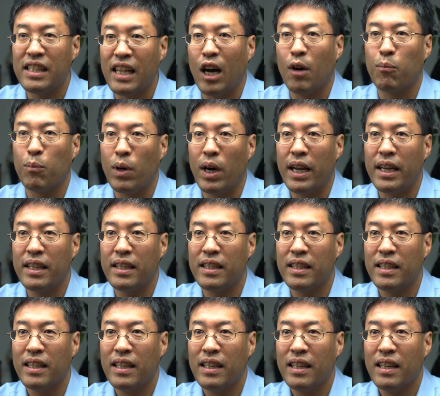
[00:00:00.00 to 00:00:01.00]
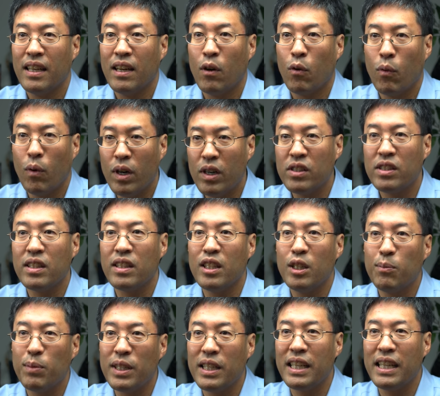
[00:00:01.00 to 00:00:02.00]
outbreak, where's the
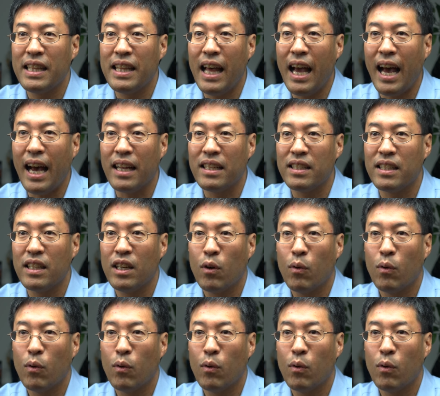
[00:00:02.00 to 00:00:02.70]
liberty in that?